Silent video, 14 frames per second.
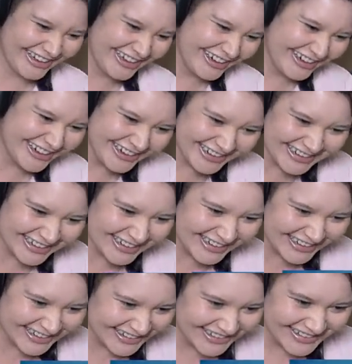
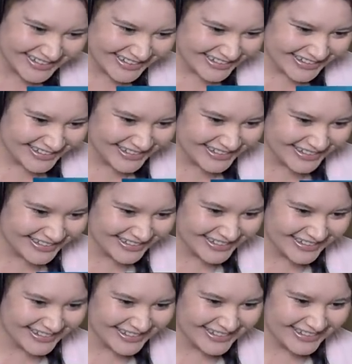
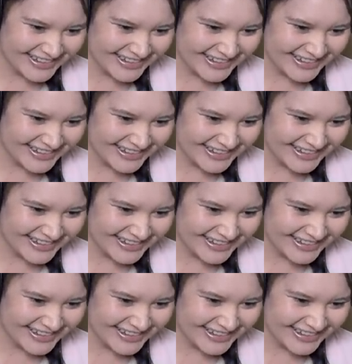(not speaking)